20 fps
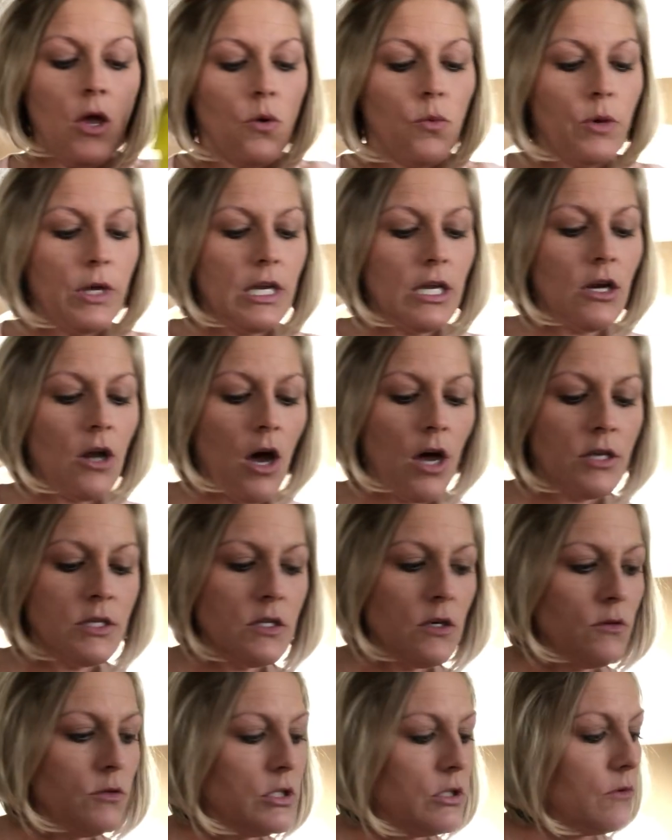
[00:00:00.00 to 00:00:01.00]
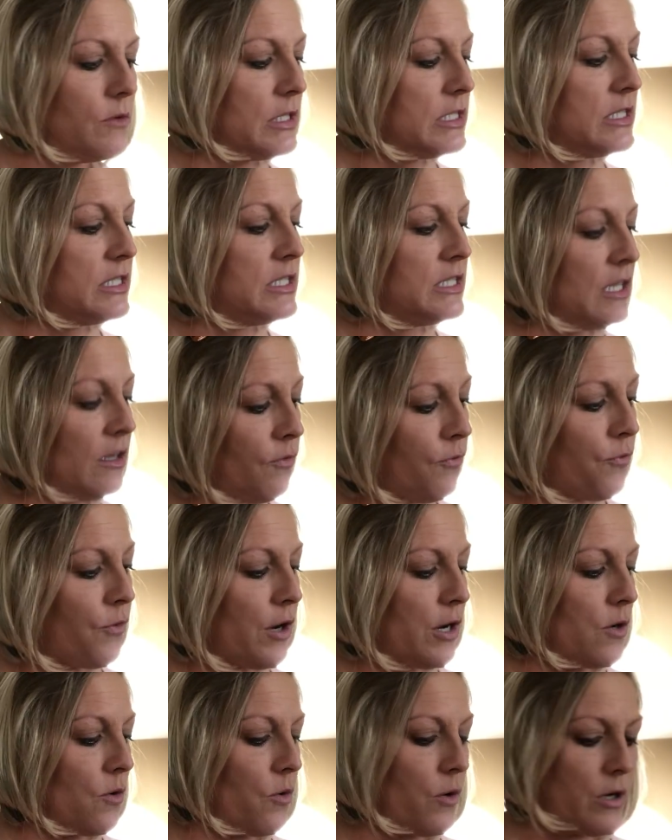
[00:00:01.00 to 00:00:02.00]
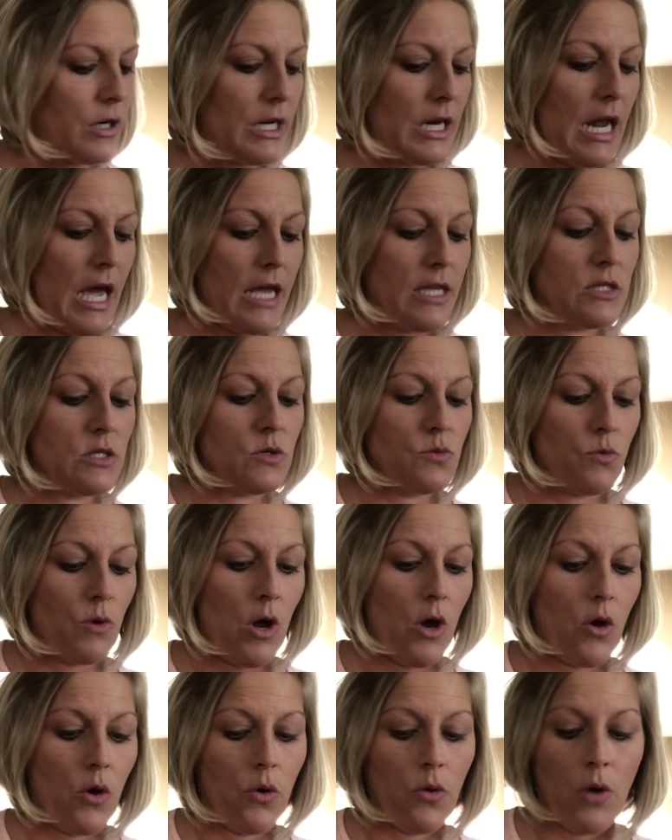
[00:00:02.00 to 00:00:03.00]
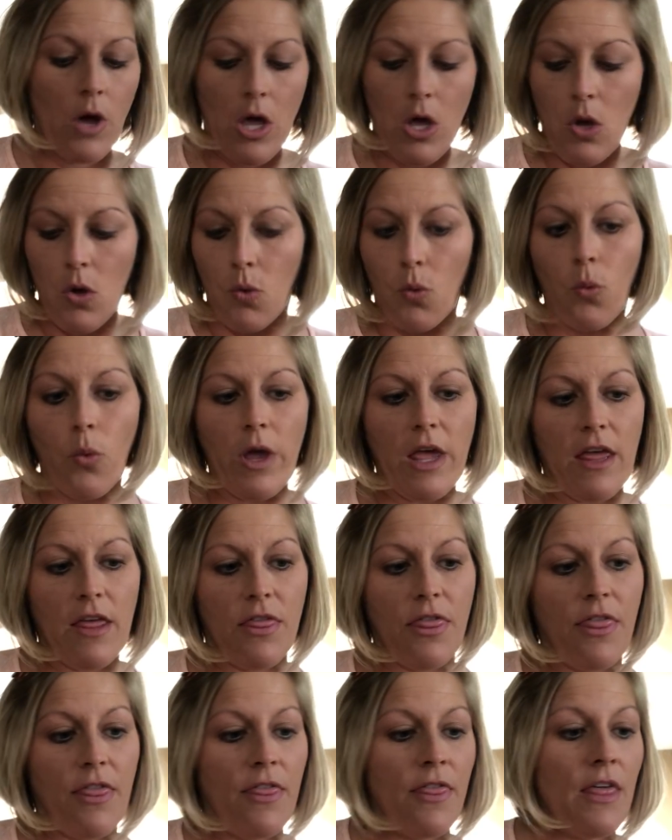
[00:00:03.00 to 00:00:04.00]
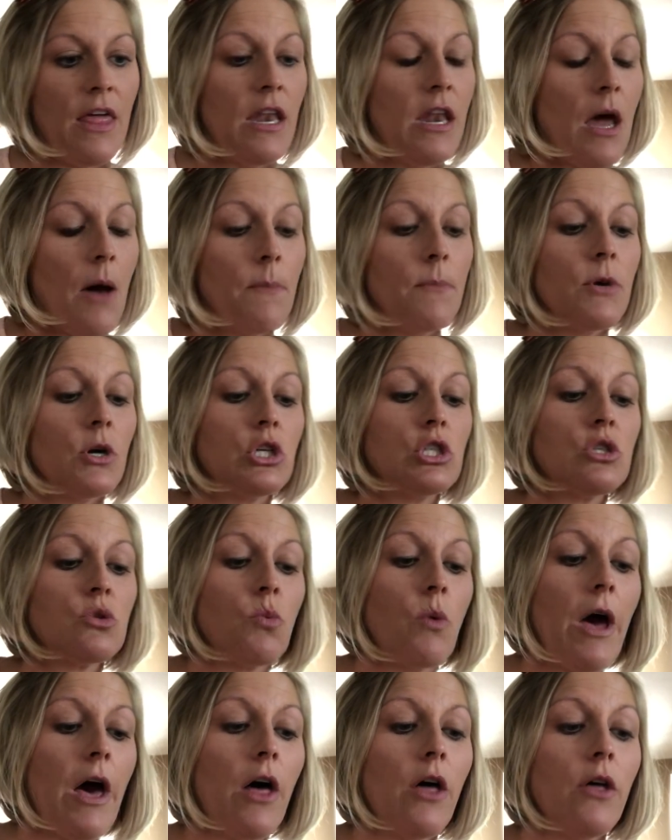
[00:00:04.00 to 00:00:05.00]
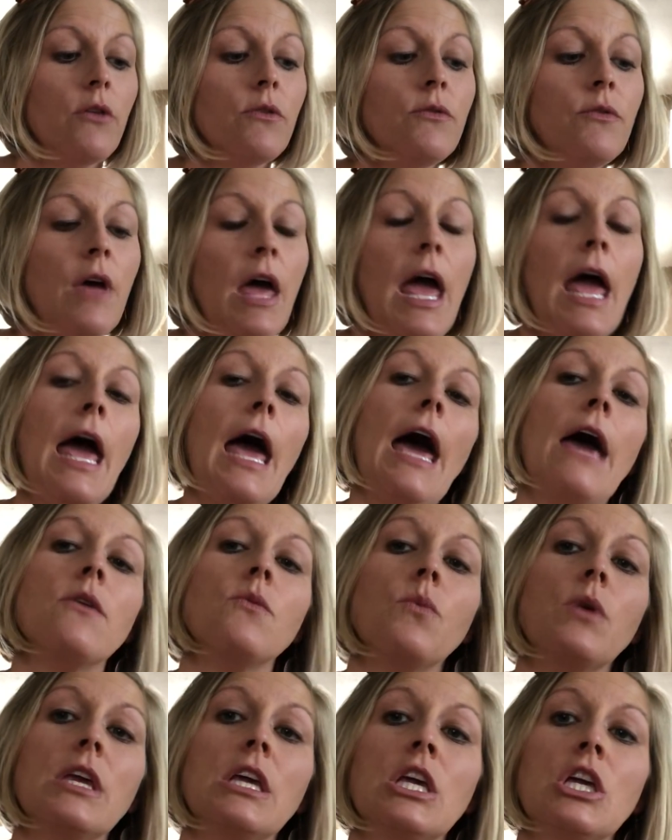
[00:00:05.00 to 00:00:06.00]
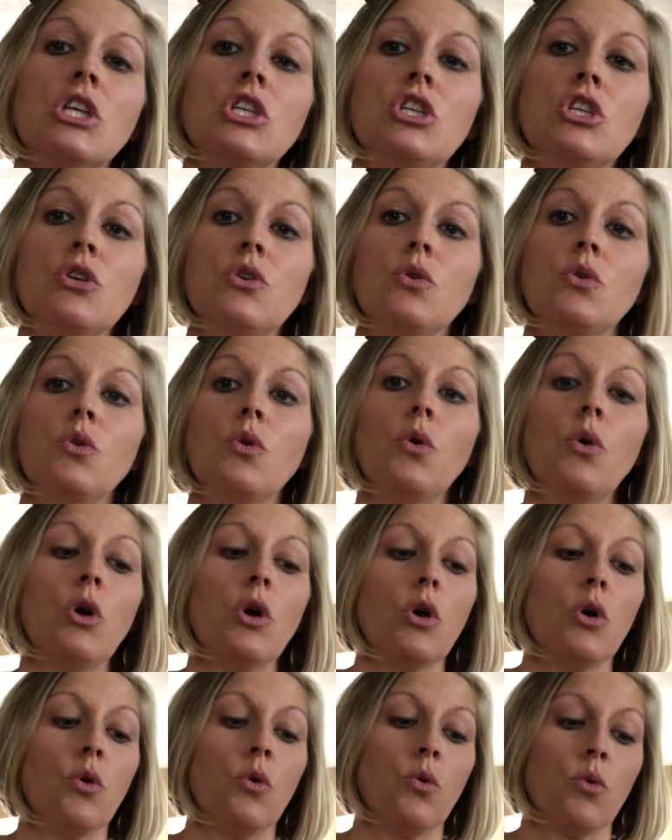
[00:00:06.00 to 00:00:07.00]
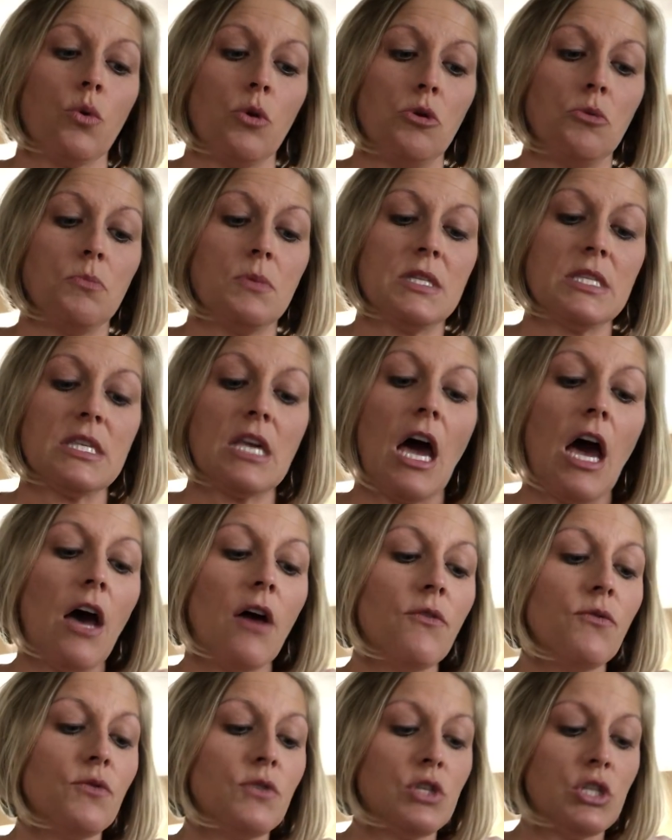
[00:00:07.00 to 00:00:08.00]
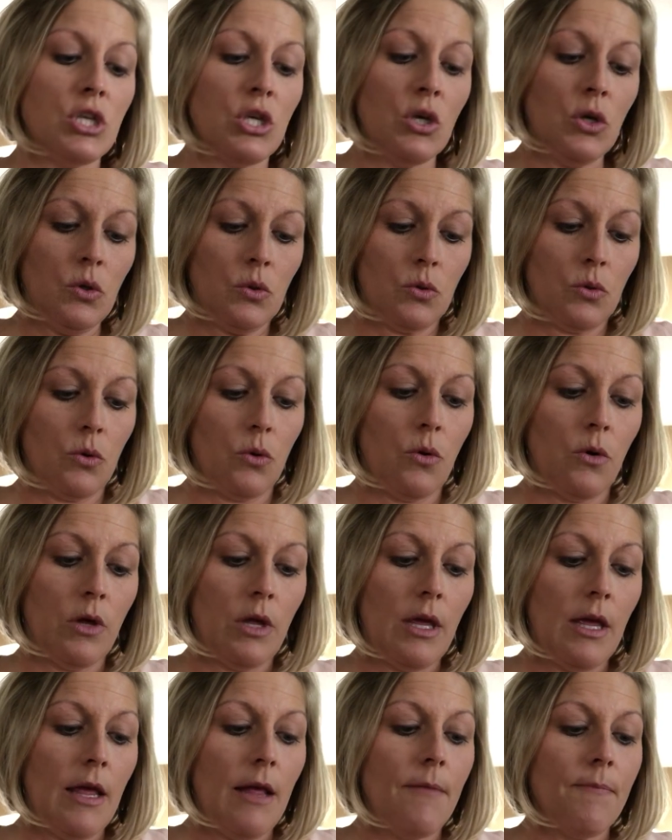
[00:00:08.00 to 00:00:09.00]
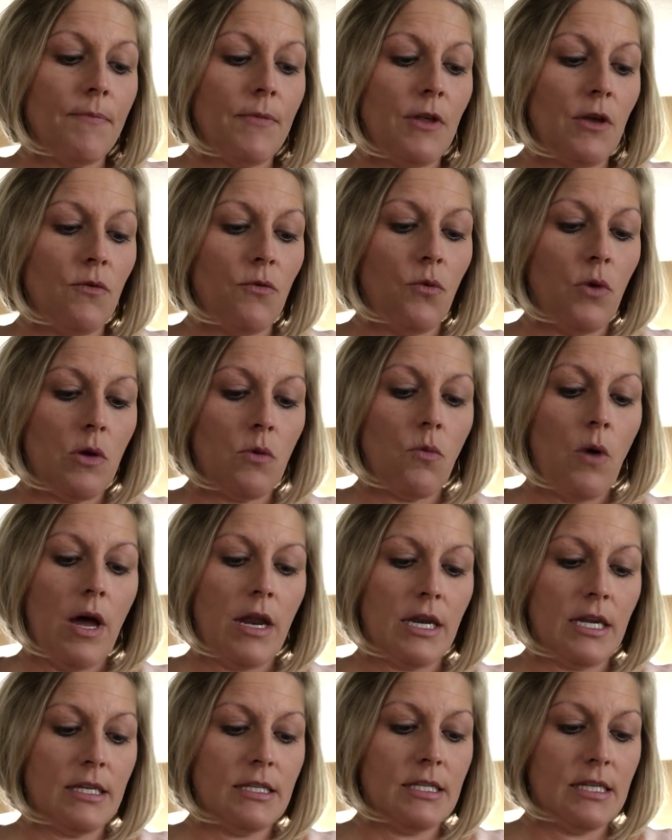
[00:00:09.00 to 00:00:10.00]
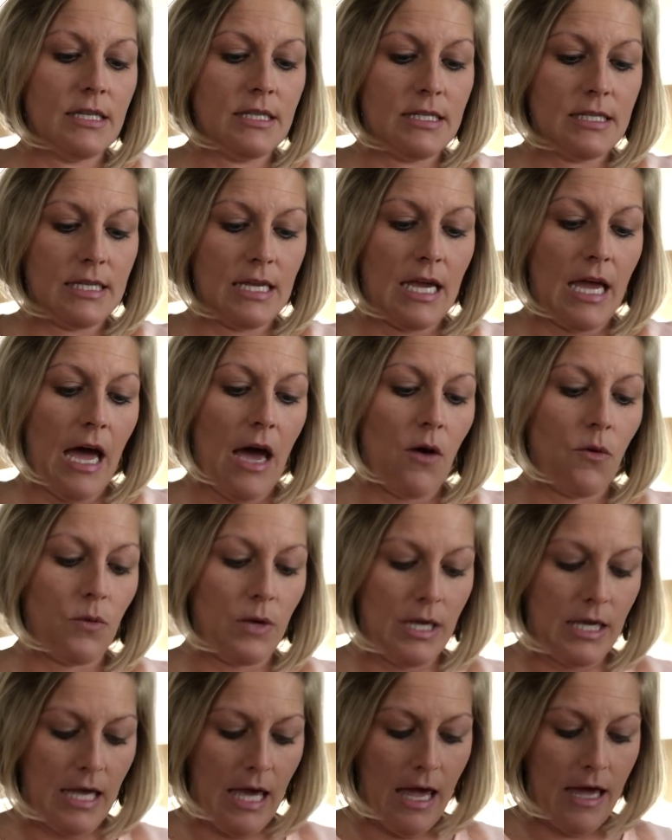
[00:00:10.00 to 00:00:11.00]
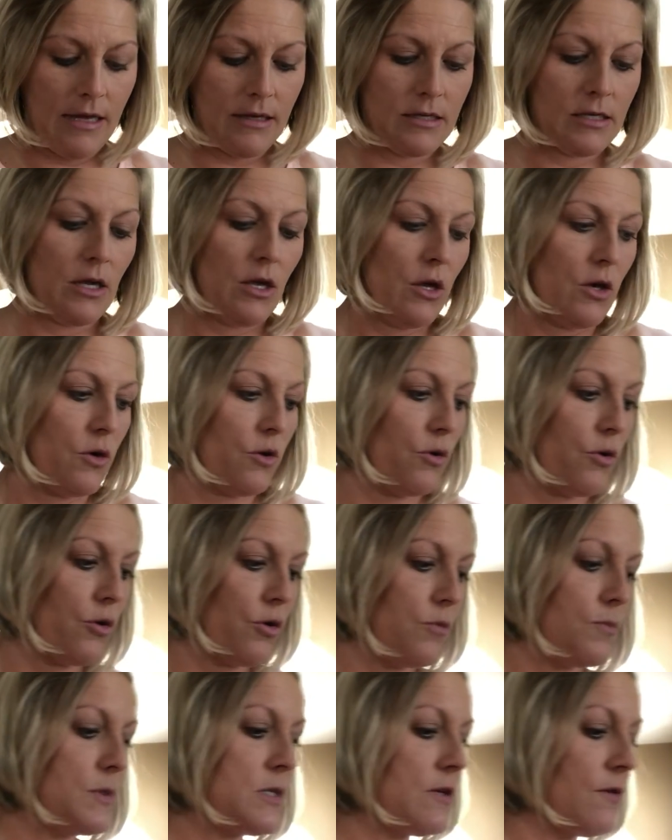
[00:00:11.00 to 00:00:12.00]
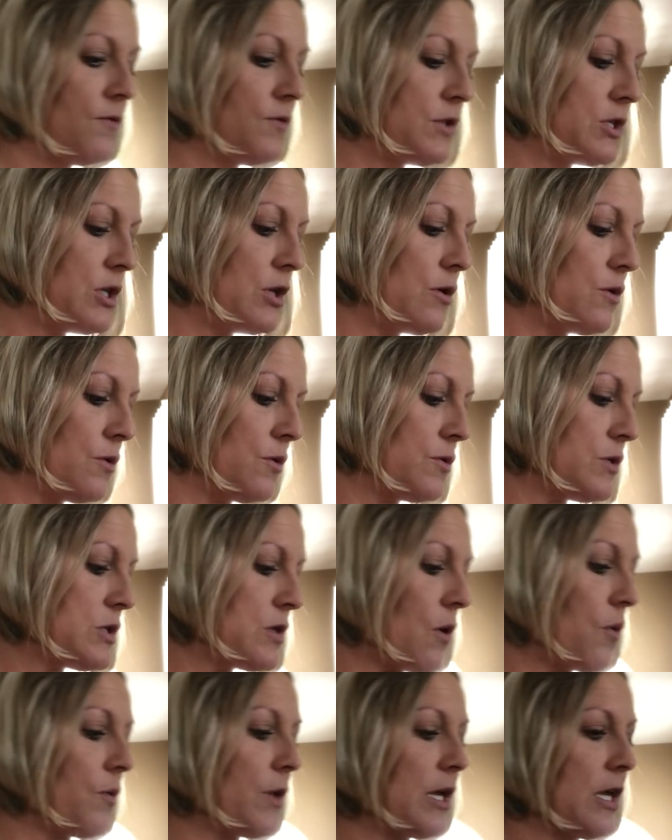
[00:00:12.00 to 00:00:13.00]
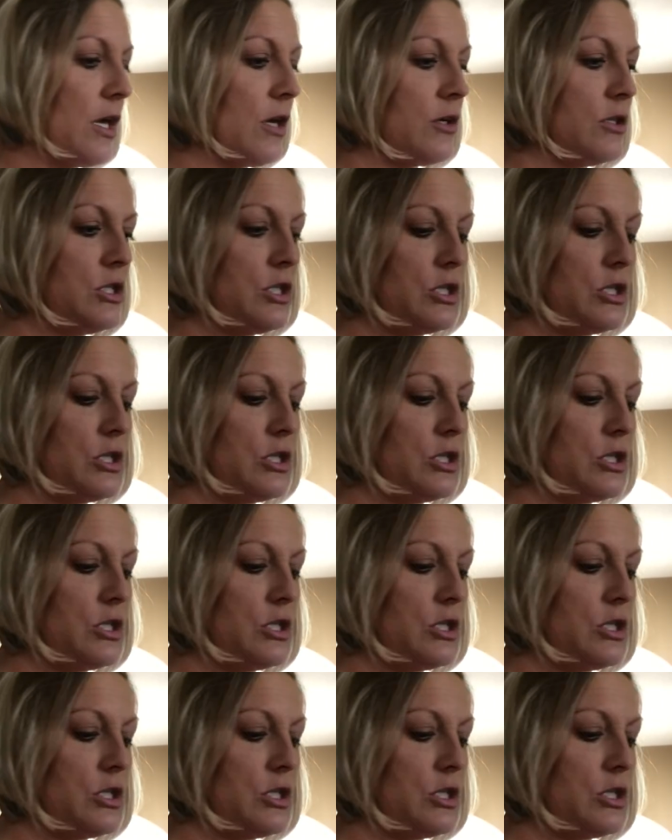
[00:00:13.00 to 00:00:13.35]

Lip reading: We could also do a different organized row with the number 12, and we could do groups of 2 if we wanted to see how we get groups of 2. So we could